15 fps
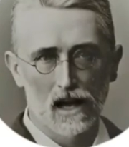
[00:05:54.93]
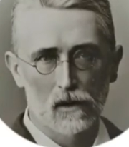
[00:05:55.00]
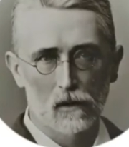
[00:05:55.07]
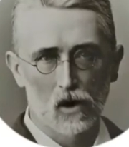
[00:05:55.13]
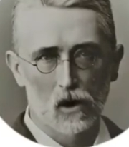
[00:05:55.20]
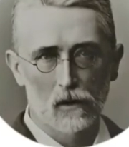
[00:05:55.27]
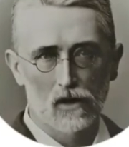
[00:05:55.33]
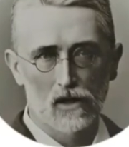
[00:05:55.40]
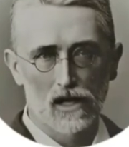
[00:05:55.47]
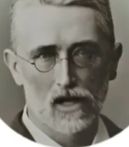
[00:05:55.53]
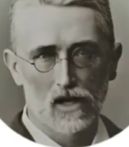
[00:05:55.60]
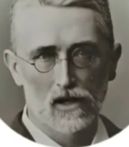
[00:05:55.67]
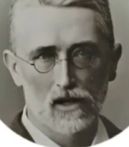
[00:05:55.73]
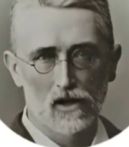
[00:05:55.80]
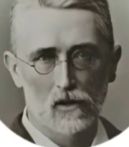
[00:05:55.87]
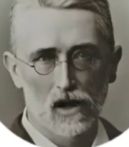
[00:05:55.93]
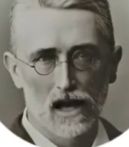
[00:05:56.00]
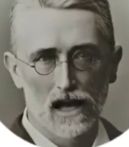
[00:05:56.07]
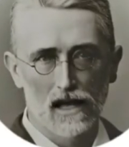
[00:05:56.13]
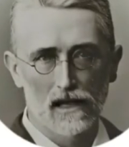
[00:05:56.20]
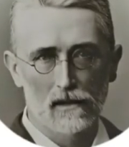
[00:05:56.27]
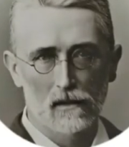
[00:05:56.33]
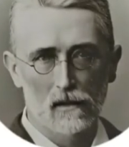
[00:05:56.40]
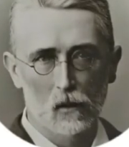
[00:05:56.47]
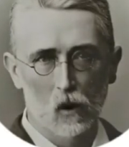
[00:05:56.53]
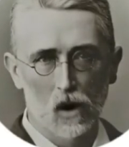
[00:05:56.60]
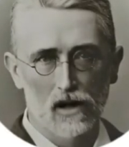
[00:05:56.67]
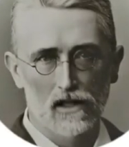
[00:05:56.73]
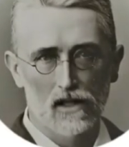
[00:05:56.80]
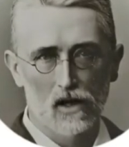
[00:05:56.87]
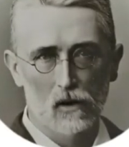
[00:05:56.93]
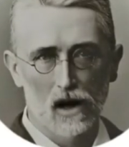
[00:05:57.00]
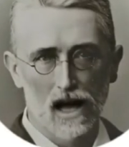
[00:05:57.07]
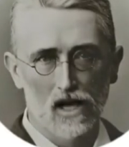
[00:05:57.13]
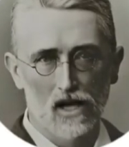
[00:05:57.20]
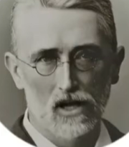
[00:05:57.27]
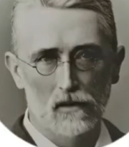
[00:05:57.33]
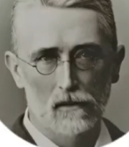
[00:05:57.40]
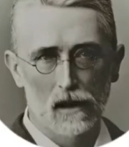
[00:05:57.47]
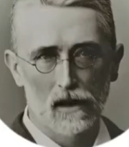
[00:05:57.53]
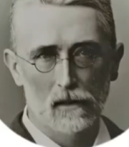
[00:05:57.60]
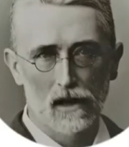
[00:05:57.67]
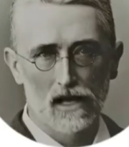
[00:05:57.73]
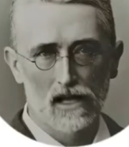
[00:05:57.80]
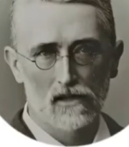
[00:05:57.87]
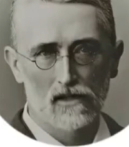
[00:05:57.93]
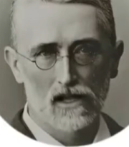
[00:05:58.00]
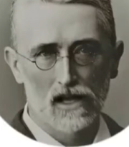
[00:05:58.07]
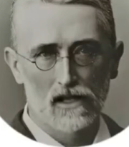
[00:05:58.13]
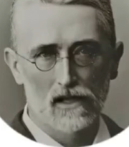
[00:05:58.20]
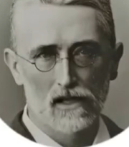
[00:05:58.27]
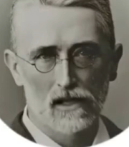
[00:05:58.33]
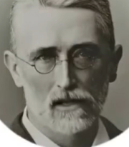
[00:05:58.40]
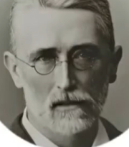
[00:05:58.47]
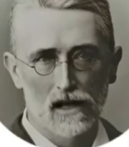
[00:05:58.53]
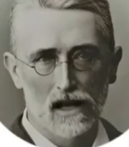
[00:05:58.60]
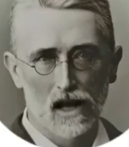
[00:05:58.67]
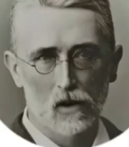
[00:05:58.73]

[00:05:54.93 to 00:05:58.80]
In proposition 3, one direction may be difficult.